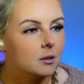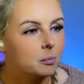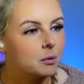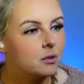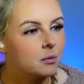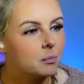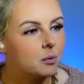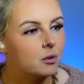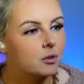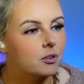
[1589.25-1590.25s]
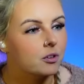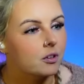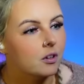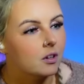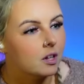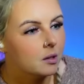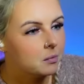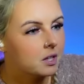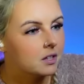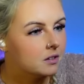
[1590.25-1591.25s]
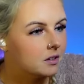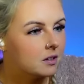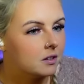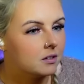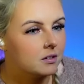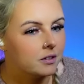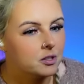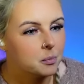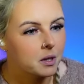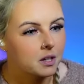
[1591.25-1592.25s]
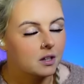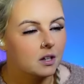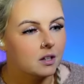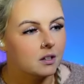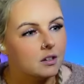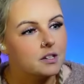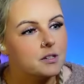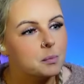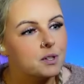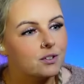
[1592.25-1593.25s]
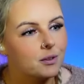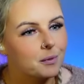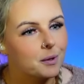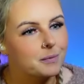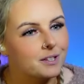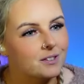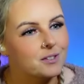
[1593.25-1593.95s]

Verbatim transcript: Harpoon them both. Him and the hunchback guy. I spear them, I mean